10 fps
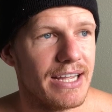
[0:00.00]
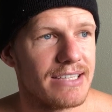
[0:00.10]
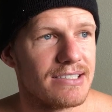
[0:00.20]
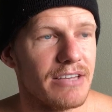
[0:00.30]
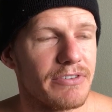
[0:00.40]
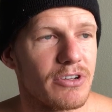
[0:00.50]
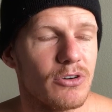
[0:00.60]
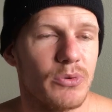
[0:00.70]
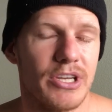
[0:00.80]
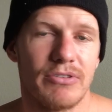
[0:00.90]
it's
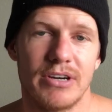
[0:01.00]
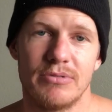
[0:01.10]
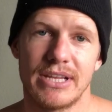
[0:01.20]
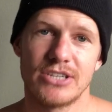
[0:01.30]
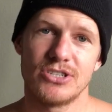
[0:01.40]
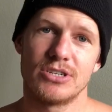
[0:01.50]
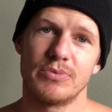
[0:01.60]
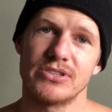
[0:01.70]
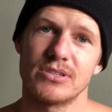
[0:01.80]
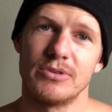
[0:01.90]
difficult when you're in a relationship
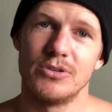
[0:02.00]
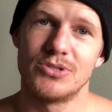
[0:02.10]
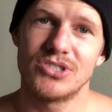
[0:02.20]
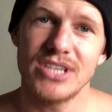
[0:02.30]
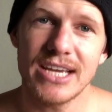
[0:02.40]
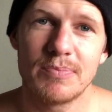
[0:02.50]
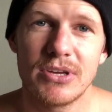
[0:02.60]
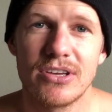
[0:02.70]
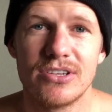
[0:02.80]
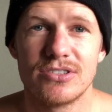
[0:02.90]
with someone who's sick
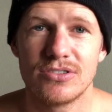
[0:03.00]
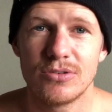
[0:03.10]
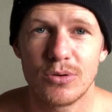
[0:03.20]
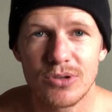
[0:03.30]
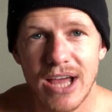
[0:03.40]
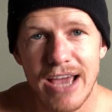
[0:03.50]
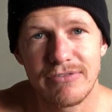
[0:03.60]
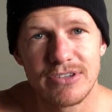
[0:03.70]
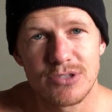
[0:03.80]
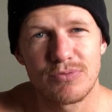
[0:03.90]
because your life
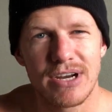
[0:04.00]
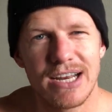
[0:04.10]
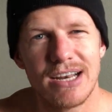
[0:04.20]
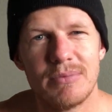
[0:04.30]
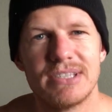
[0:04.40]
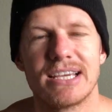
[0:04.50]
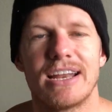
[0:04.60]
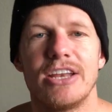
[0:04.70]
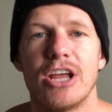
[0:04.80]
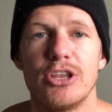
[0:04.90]
is really limited
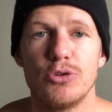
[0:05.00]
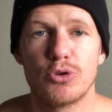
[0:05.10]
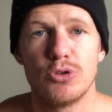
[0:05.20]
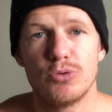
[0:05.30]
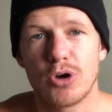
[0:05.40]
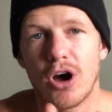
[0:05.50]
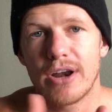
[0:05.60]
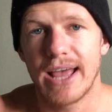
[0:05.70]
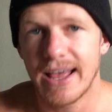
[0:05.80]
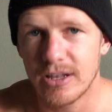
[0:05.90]
and, and you, you can't
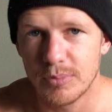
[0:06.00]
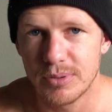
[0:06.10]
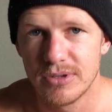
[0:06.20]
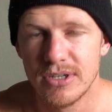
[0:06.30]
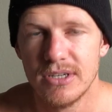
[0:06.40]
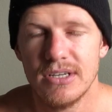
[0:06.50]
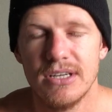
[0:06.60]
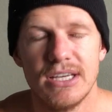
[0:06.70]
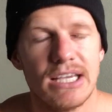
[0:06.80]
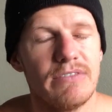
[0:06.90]
help.
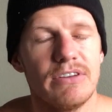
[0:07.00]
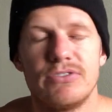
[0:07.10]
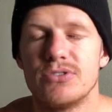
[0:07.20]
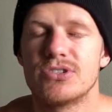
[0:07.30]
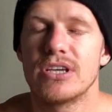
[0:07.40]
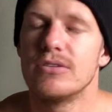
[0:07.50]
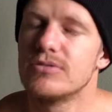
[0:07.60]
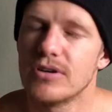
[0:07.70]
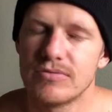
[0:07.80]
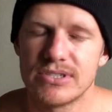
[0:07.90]
Even if you say you
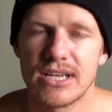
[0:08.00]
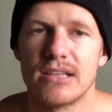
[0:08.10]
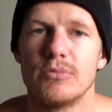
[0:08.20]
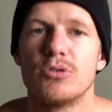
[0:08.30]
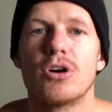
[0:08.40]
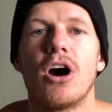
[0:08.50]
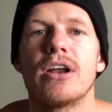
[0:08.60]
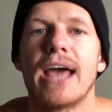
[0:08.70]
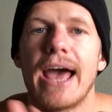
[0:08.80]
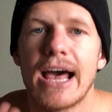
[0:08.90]
don't resent them, you
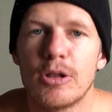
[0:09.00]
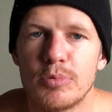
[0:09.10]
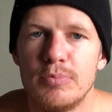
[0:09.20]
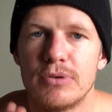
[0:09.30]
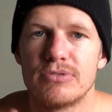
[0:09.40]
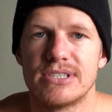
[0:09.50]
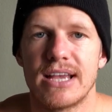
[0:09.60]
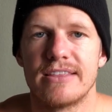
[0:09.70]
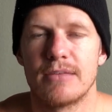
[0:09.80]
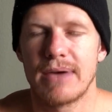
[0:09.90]
can't help but
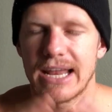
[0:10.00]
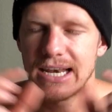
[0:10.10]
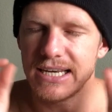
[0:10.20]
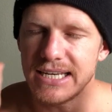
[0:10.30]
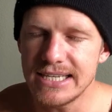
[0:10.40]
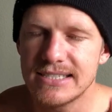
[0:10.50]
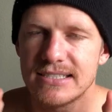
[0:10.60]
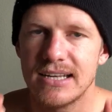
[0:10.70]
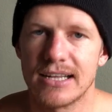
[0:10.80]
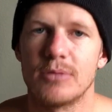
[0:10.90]
resent them at least
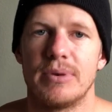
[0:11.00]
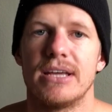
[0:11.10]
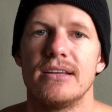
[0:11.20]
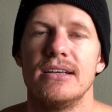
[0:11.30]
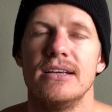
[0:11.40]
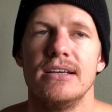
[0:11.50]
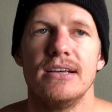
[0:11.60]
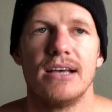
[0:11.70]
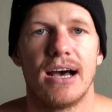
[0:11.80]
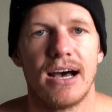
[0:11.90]
a little bit.
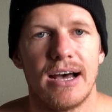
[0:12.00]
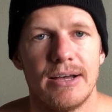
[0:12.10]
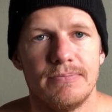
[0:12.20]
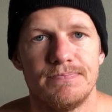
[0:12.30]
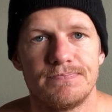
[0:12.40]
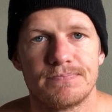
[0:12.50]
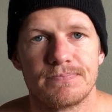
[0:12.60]
Um,